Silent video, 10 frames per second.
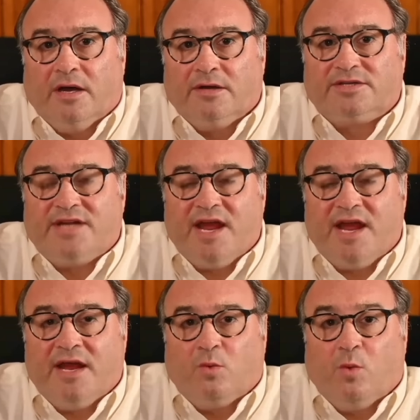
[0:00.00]

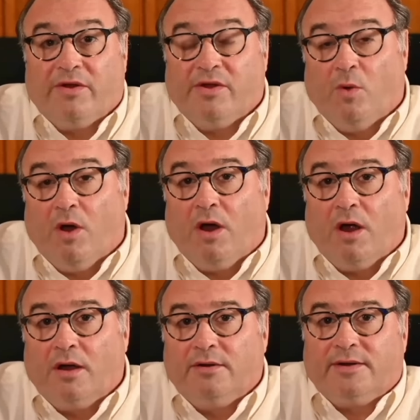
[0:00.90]
understand where you
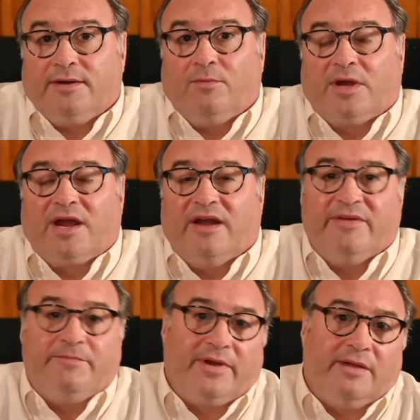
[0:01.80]
are, what kind of
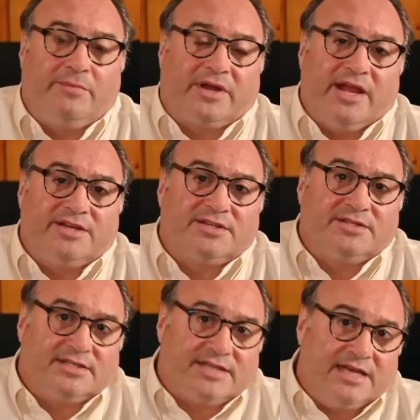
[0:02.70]
imp-
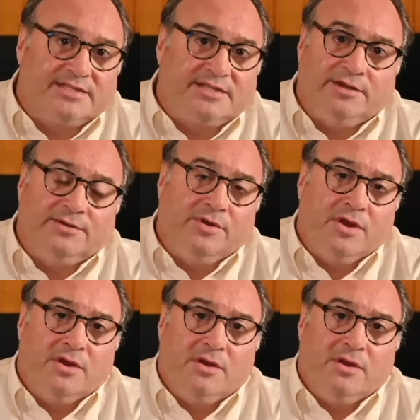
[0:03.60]
implications this has to you,